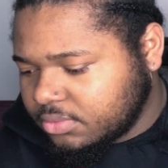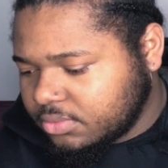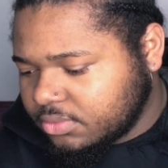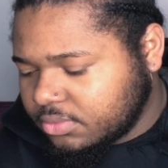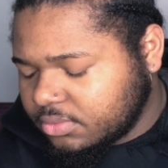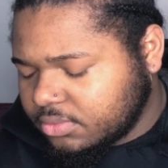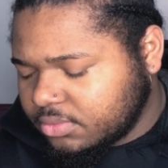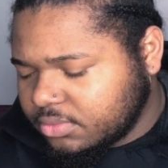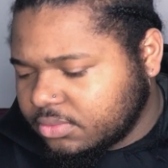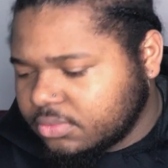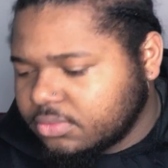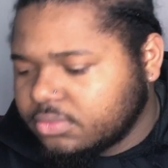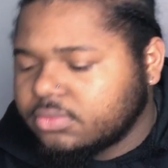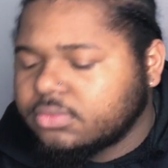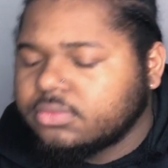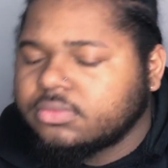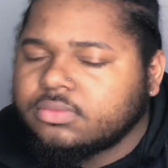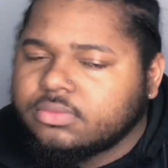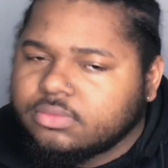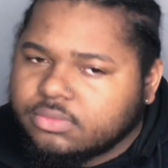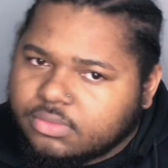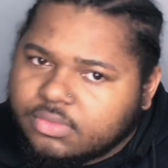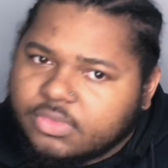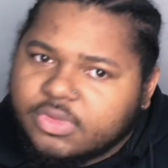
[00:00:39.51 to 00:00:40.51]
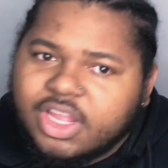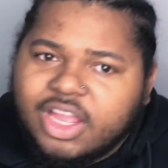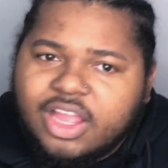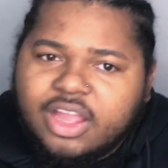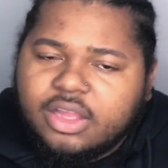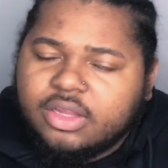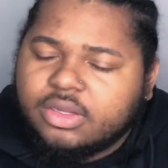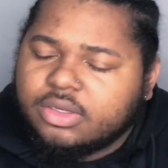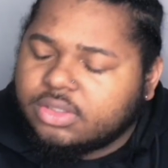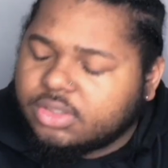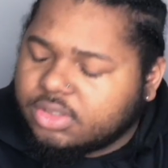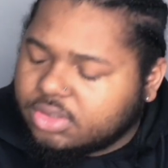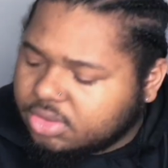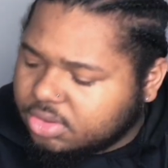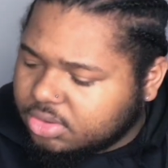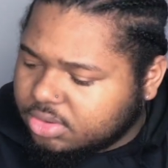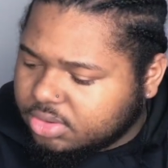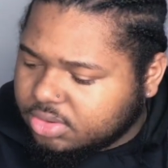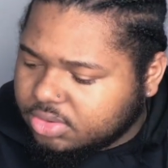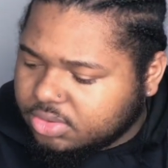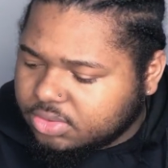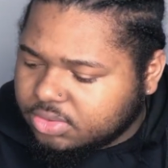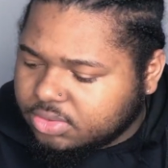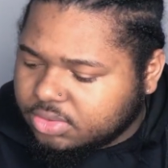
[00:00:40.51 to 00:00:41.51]
Chili, chili,
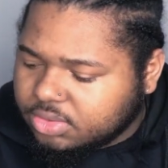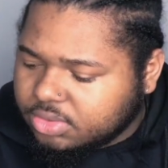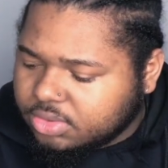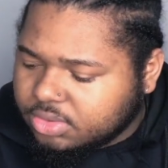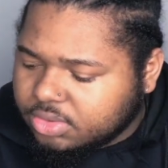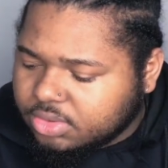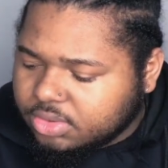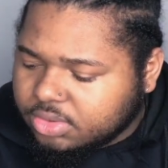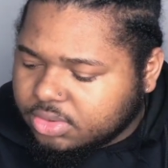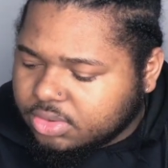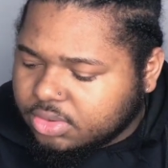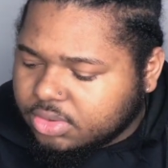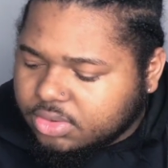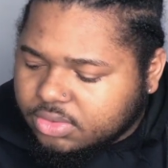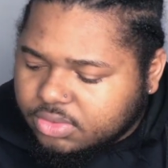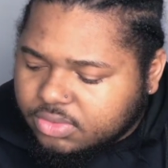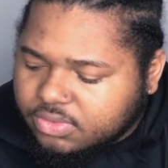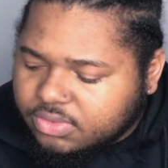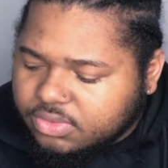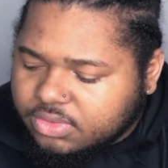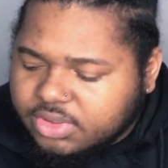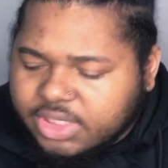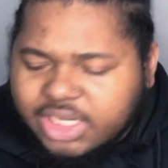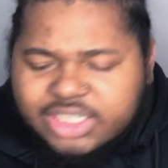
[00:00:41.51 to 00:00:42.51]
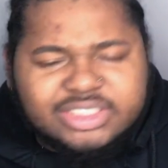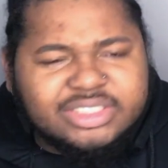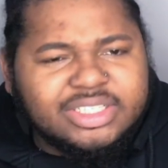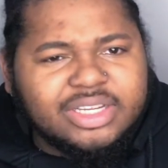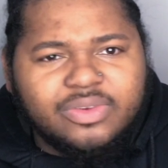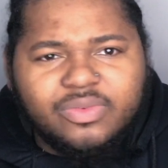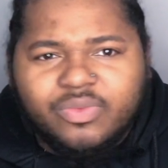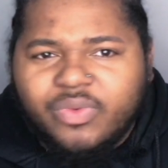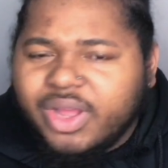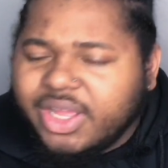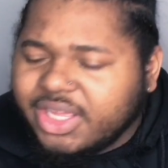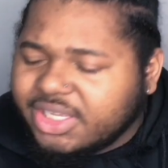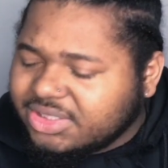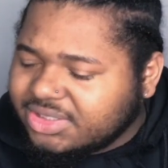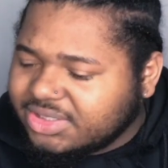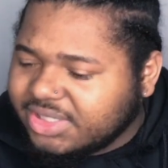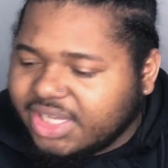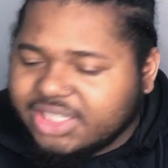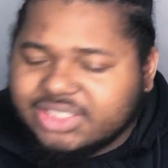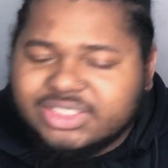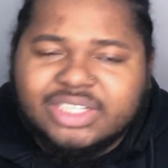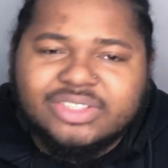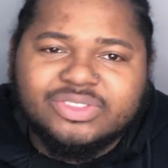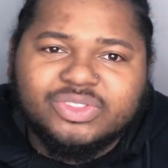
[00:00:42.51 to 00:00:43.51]
chili. That's not, what is
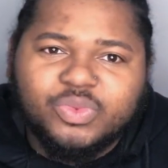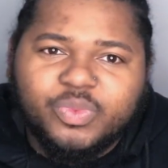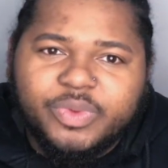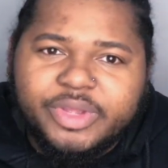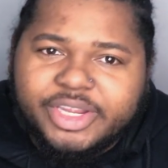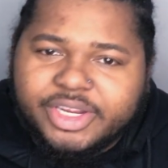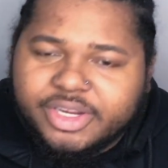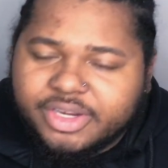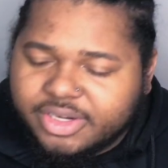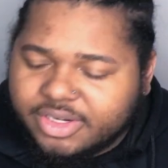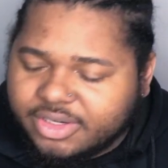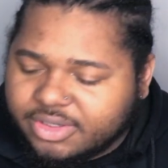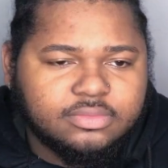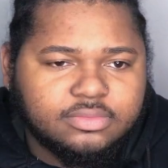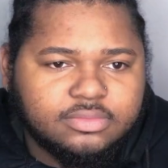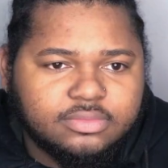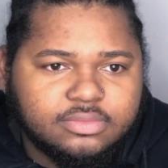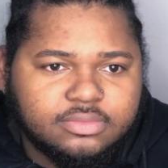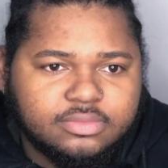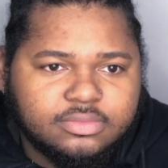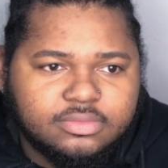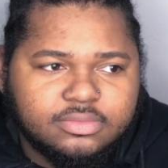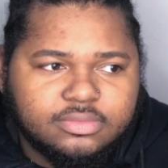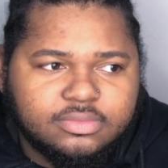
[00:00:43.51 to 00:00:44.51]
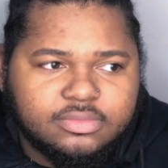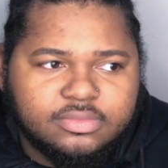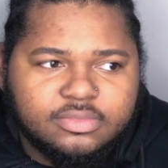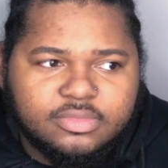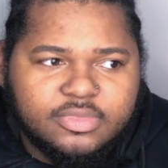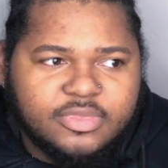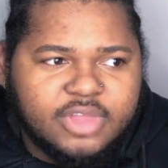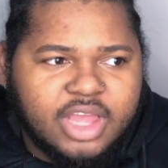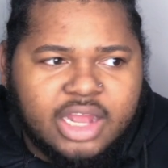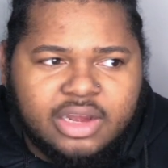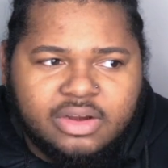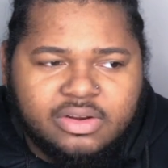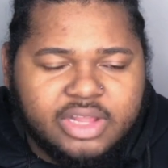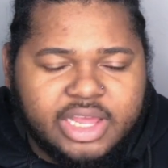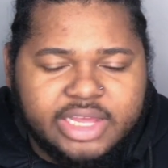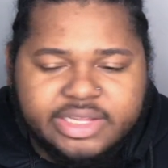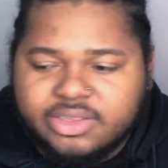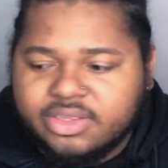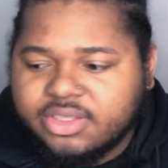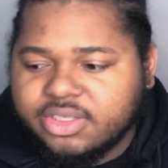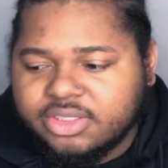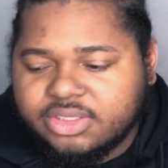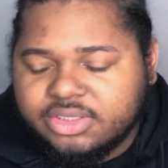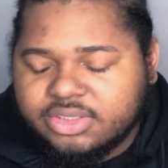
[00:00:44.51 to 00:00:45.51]
that? It sounds weird. I don't
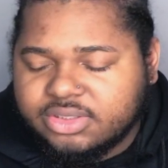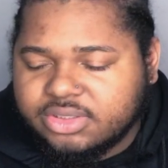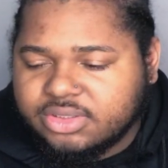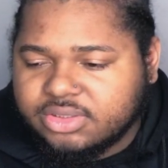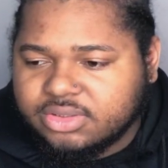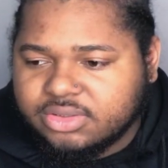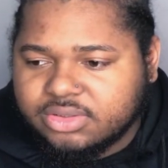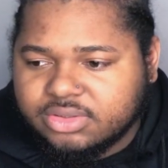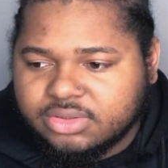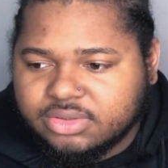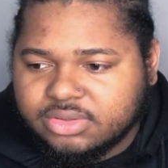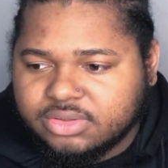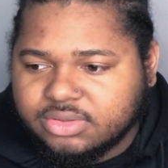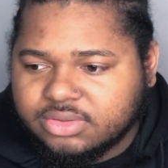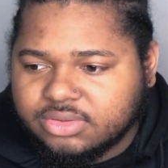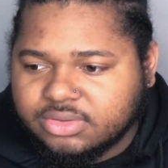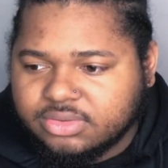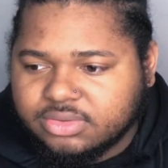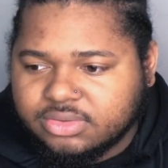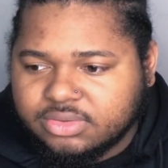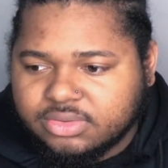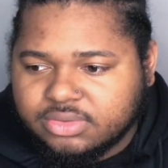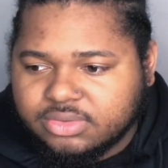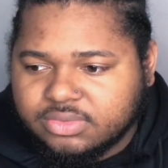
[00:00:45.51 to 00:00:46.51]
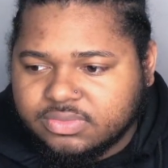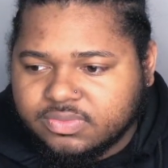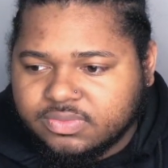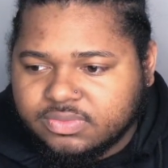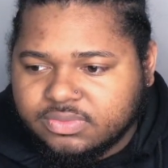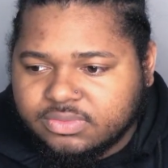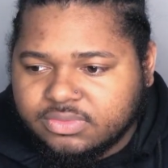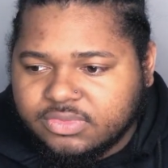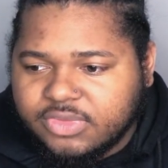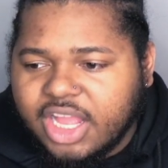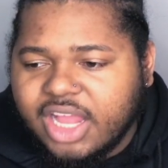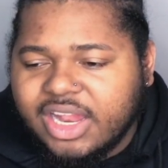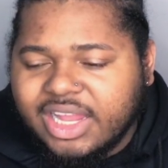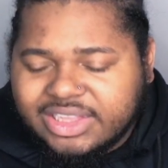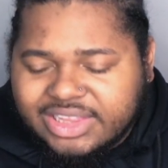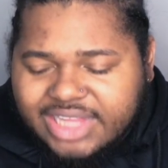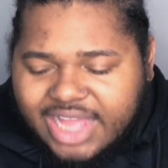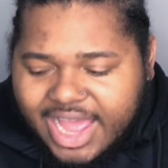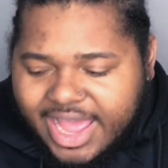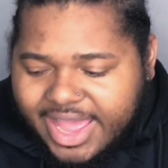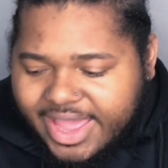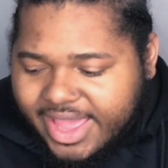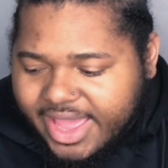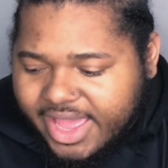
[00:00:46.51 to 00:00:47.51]
like this. I like the
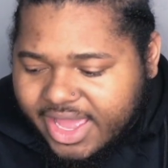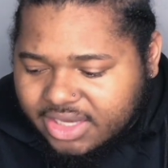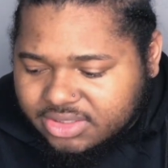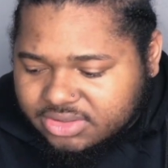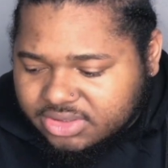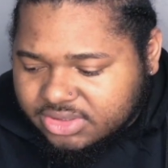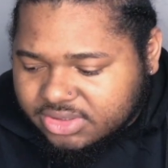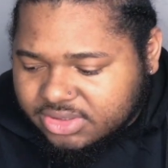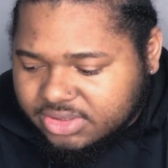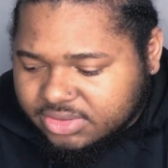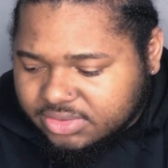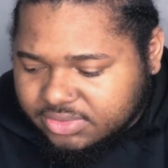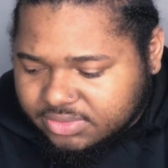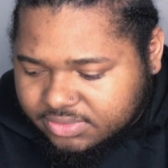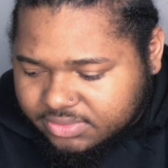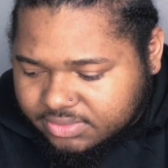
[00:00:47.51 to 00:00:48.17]
hi hats.